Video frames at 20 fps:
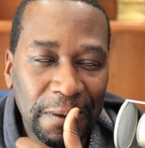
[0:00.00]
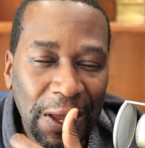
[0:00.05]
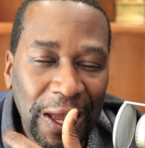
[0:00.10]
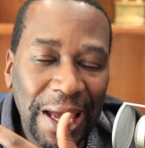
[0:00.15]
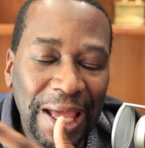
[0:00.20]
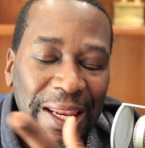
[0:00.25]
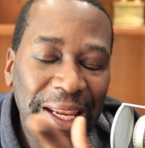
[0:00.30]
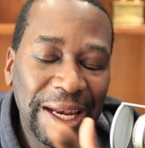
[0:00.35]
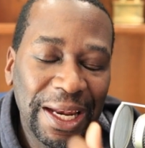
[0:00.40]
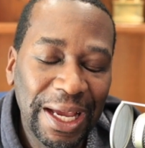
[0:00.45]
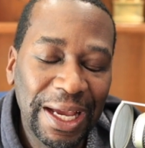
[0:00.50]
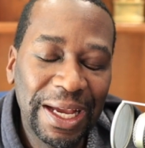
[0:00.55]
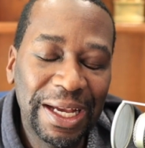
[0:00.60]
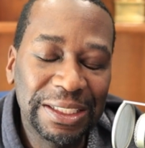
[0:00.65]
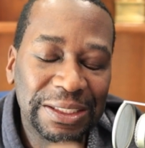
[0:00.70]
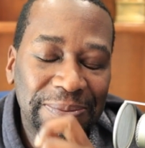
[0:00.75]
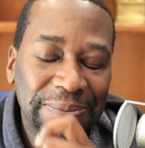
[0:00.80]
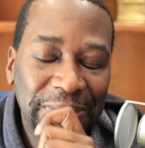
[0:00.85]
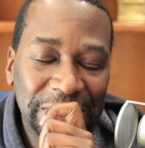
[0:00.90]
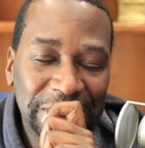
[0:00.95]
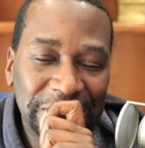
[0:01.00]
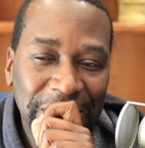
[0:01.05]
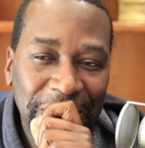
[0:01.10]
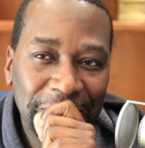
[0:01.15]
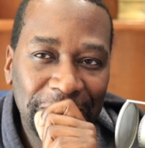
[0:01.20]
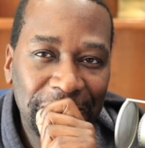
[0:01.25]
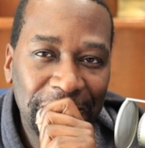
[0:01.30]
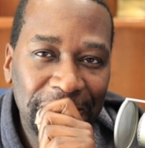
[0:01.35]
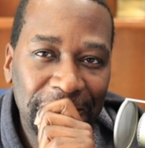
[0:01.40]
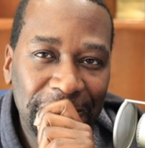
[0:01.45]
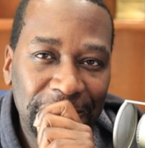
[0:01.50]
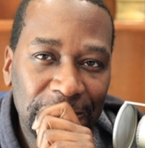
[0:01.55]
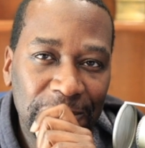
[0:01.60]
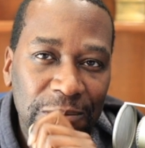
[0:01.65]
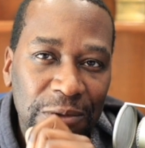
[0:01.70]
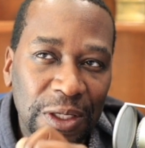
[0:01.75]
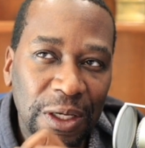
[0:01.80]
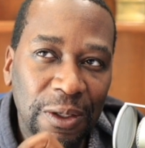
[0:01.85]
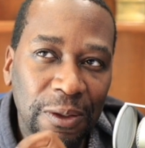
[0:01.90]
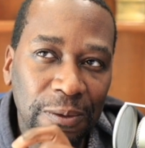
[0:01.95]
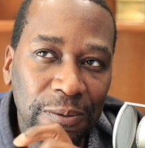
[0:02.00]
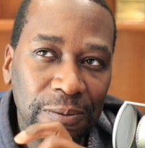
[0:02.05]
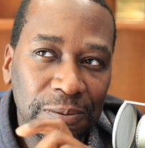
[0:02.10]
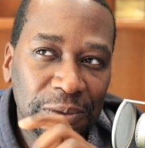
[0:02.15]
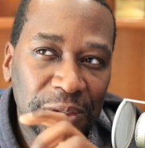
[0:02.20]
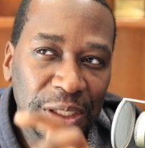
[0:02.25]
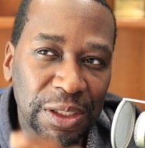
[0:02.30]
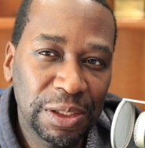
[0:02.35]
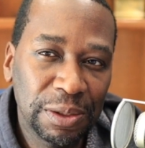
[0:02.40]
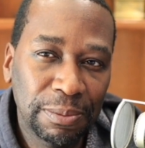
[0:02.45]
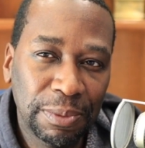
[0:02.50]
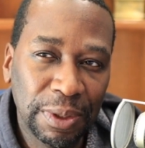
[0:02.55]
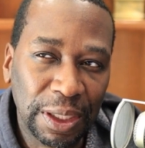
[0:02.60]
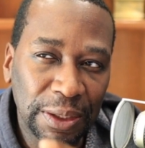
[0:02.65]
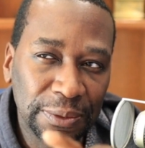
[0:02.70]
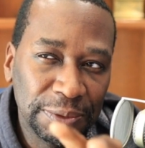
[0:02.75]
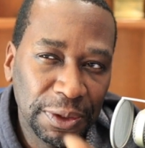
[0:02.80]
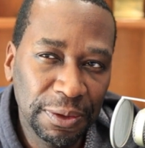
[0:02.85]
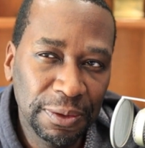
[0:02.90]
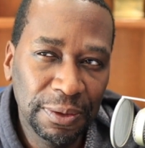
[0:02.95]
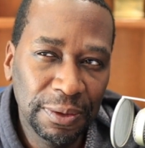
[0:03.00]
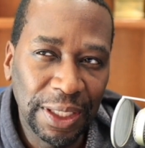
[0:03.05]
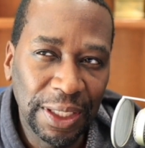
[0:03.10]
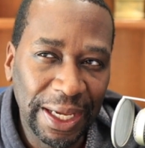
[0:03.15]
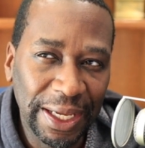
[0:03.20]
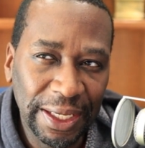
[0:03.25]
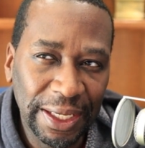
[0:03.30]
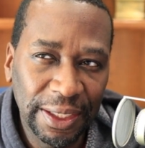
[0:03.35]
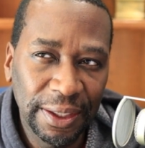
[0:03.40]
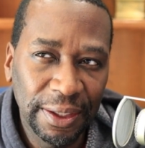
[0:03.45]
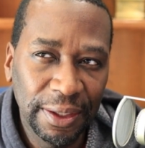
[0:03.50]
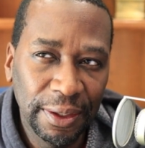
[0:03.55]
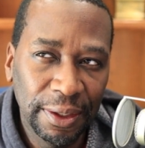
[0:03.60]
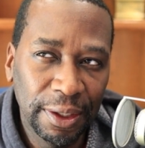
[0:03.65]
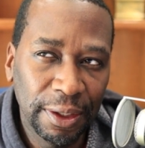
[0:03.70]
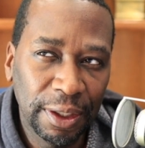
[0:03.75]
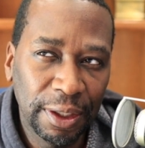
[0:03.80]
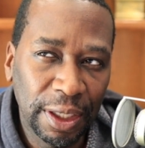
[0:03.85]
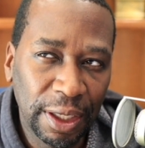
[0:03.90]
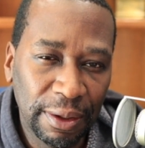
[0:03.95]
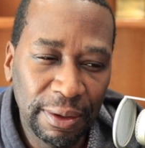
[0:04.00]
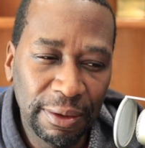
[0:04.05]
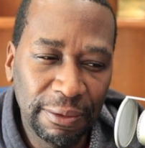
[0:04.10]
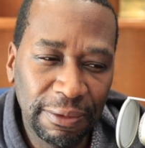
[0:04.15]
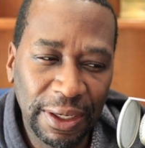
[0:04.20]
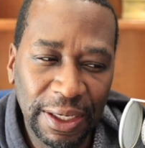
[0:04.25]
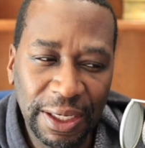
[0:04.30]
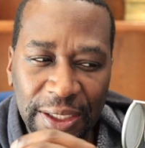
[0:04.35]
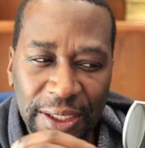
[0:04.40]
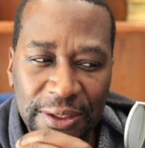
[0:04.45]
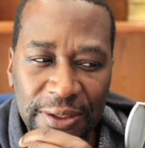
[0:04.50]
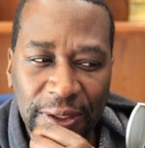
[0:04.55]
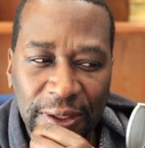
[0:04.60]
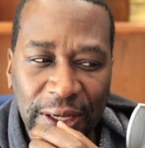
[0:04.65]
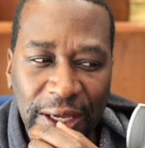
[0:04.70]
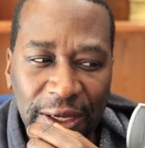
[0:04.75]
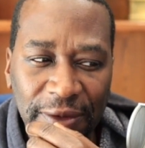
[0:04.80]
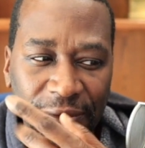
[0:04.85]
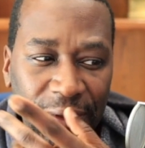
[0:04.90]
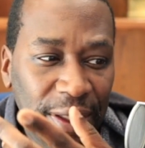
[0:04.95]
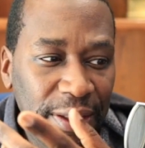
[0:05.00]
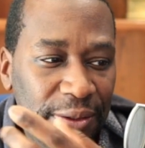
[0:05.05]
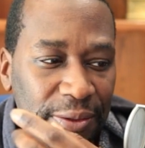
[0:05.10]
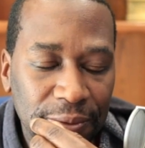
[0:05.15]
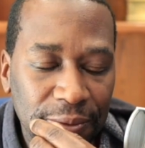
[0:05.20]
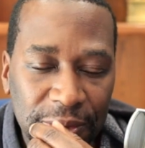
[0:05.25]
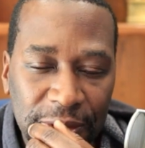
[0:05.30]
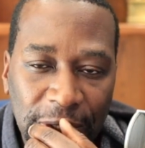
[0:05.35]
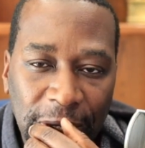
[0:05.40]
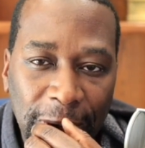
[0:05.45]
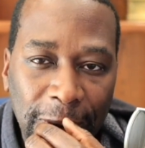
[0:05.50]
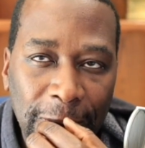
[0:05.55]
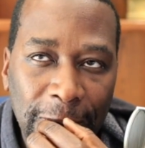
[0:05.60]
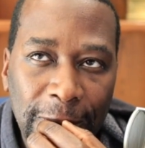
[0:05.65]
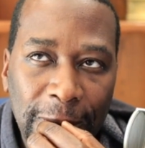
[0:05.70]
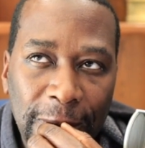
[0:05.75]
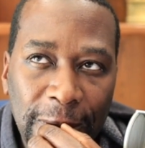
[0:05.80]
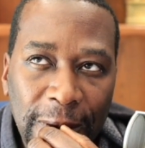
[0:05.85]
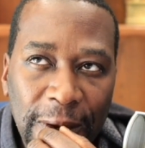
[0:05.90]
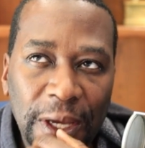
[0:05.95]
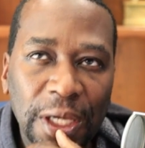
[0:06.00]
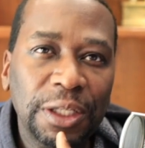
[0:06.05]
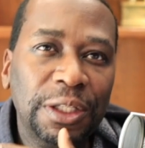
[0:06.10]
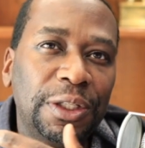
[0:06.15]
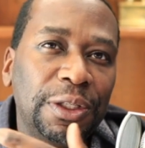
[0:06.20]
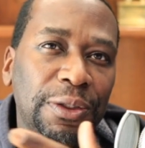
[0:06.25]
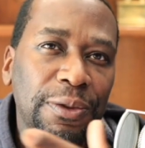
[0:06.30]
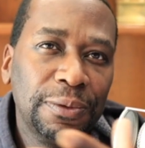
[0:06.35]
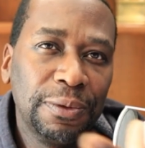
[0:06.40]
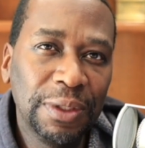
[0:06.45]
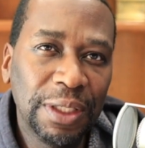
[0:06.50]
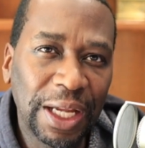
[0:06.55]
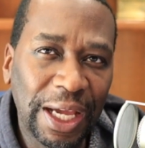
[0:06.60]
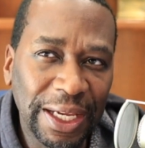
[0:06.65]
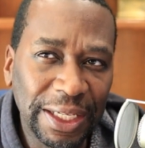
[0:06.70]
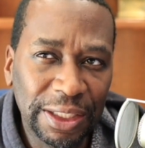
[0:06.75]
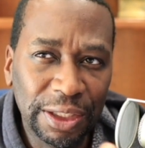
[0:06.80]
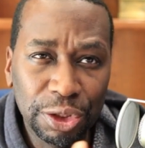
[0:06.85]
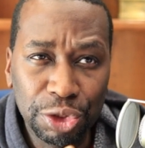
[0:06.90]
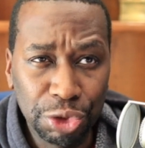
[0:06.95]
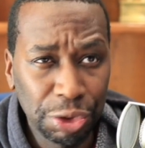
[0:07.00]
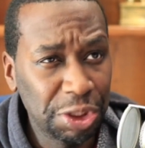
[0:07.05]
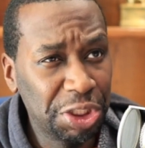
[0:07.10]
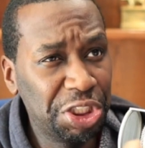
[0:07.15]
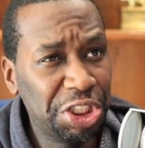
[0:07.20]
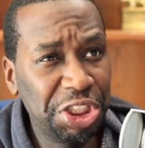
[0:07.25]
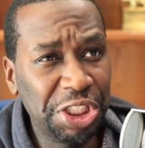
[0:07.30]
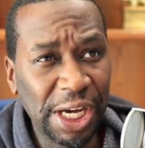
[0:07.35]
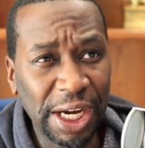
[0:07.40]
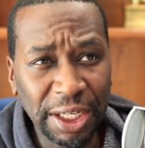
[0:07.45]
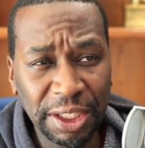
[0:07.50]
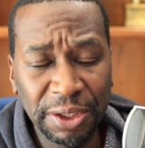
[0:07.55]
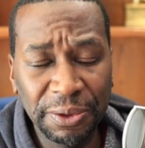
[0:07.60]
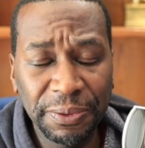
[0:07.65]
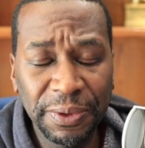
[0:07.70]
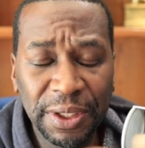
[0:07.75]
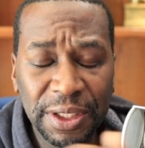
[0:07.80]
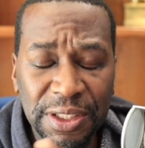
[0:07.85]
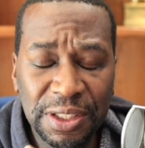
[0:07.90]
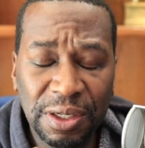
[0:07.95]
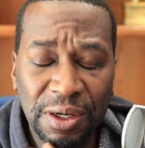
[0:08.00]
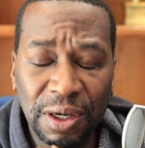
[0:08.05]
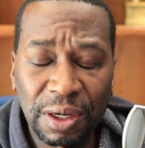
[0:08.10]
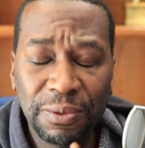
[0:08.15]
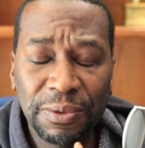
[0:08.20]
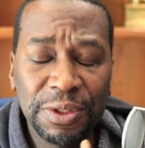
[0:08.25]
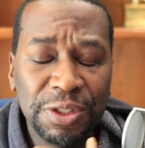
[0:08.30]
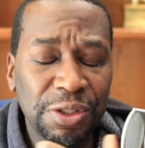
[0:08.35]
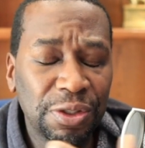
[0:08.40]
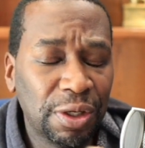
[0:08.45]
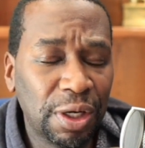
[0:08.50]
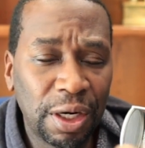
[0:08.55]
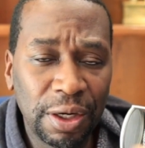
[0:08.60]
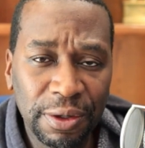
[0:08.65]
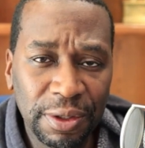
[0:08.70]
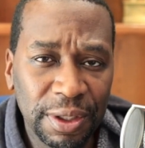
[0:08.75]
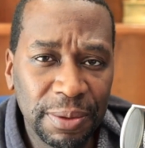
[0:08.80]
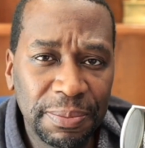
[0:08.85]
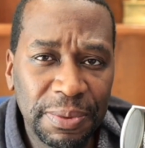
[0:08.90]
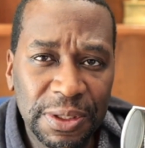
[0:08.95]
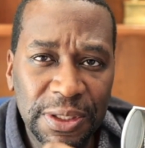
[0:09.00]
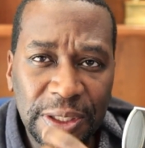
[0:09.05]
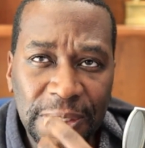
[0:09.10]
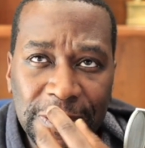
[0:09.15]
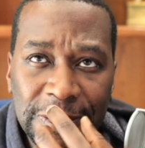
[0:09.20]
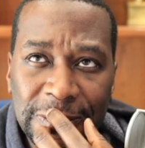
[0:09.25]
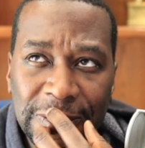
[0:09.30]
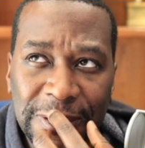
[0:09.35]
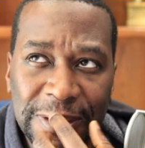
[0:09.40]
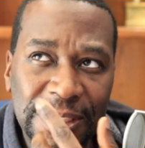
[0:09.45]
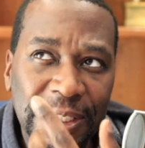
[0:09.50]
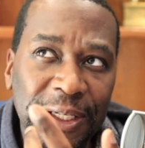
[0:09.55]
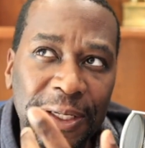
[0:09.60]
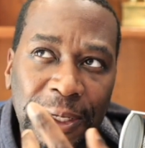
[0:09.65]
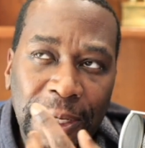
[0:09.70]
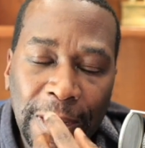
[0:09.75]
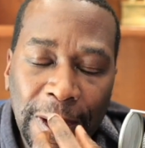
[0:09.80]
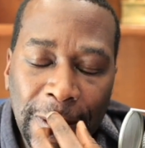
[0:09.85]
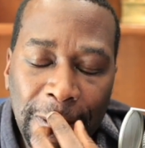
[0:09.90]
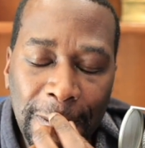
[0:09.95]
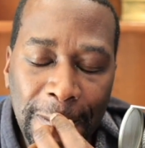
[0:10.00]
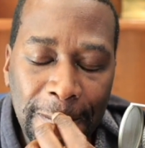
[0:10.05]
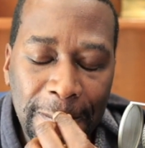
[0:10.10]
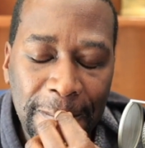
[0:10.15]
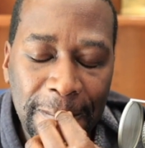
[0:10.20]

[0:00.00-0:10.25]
And then I asked myself, so Jason Brown, do you like your current financial life? The answer was no. Do you like the trajectory it's on with your earning potential? I said no.